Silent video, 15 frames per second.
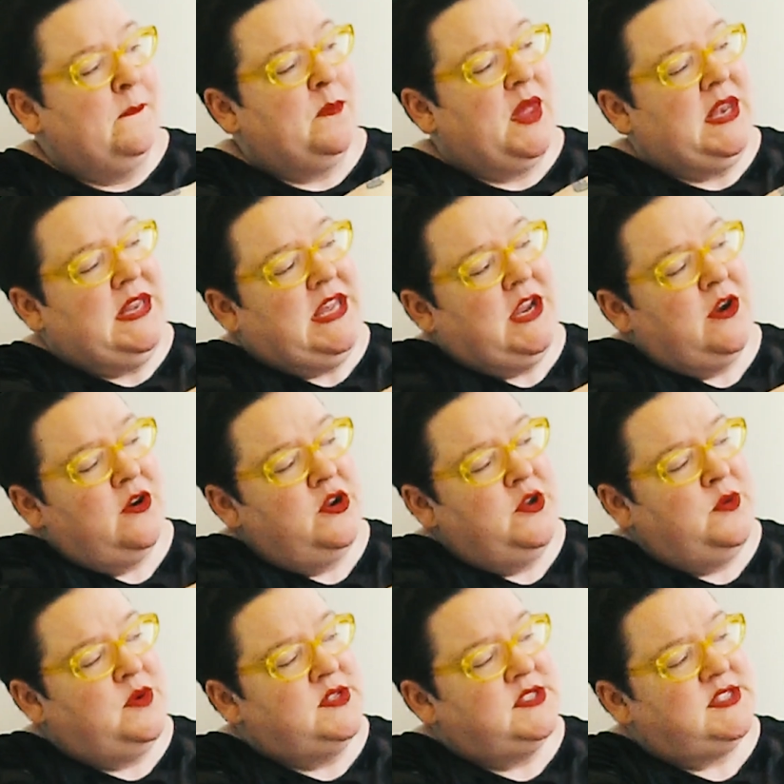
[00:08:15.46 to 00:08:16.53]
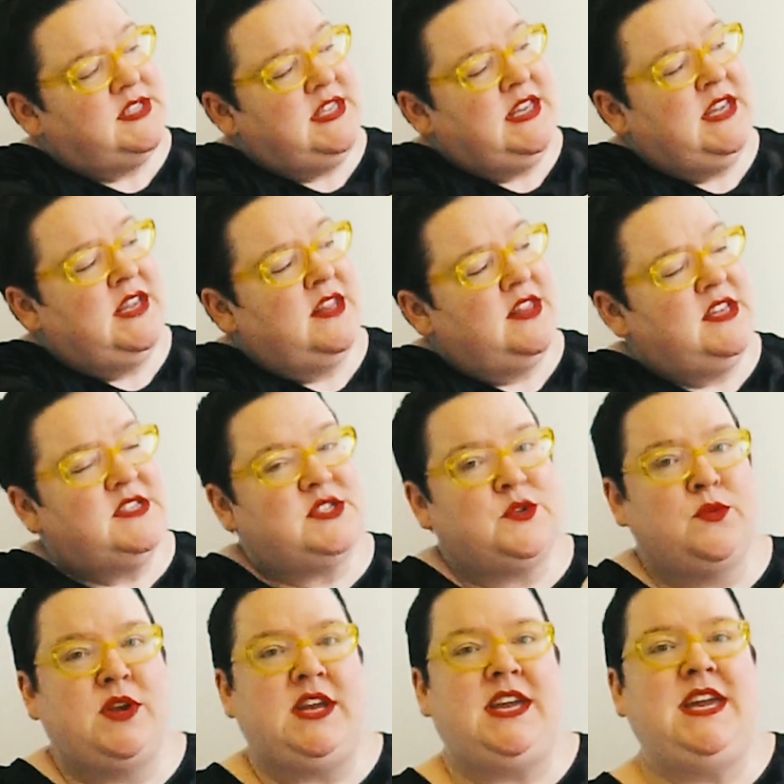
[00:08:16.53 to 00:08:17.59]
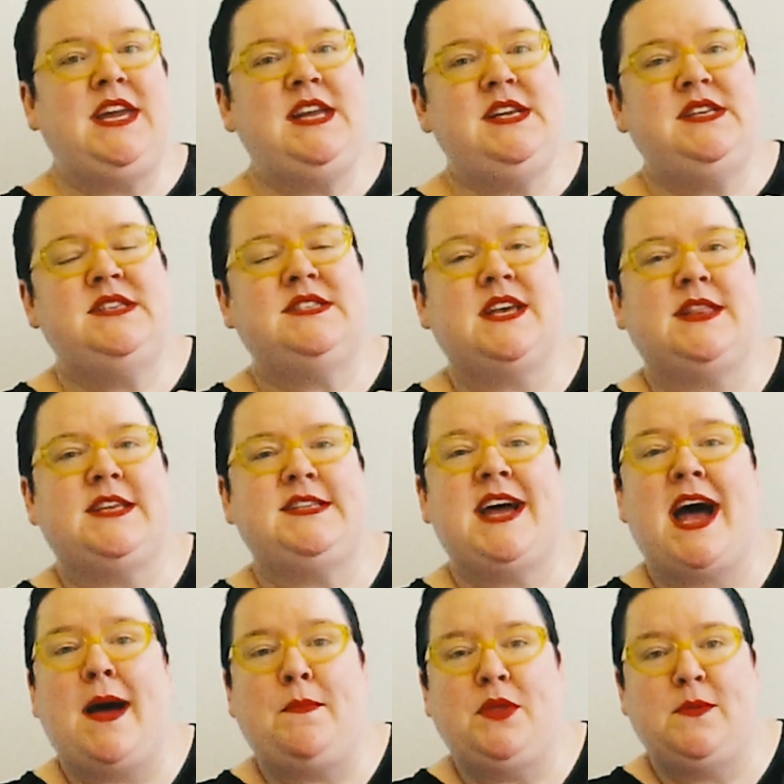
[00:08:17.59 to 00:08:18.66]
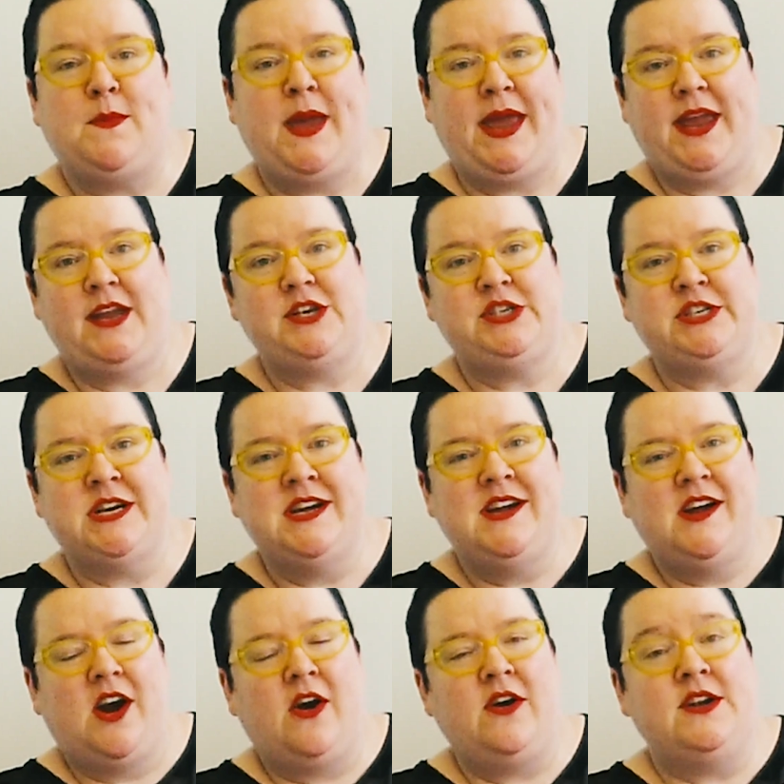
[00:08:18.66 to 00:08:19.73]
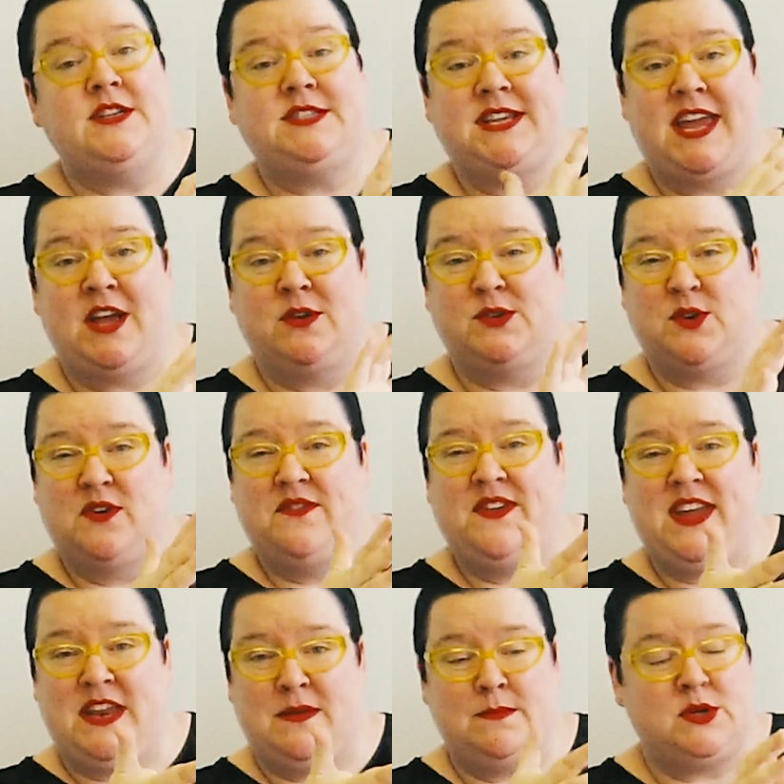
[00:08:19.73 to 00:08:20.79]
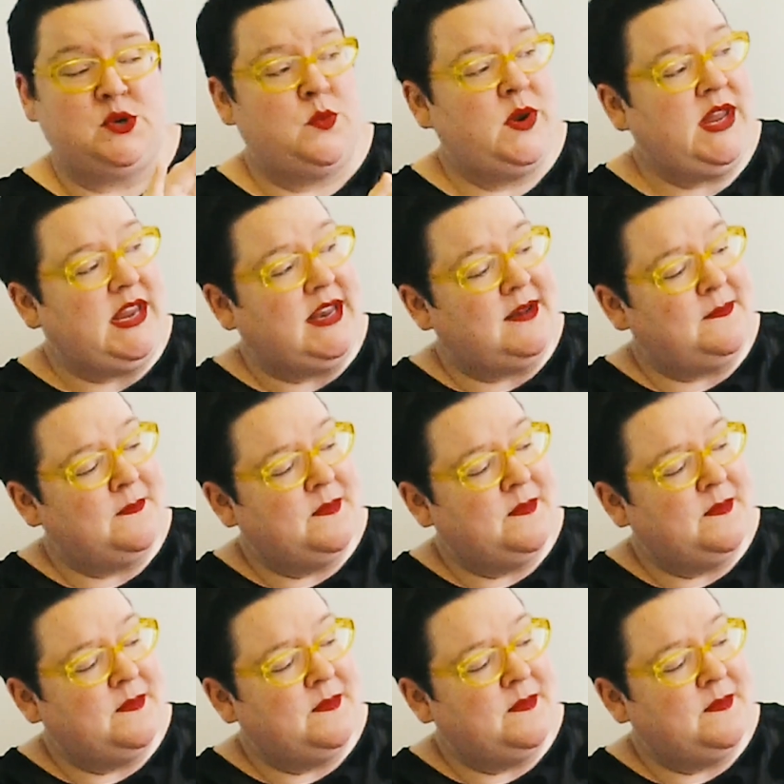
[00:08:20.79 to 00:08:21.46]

And here you can see these 3 keys at the top of the page are in a scale sort of in between.